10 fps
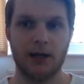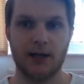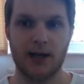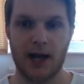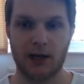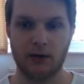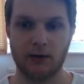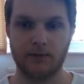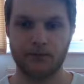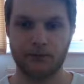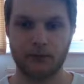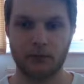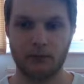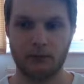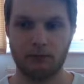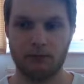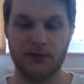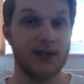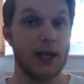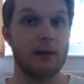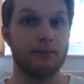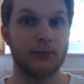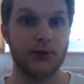can see.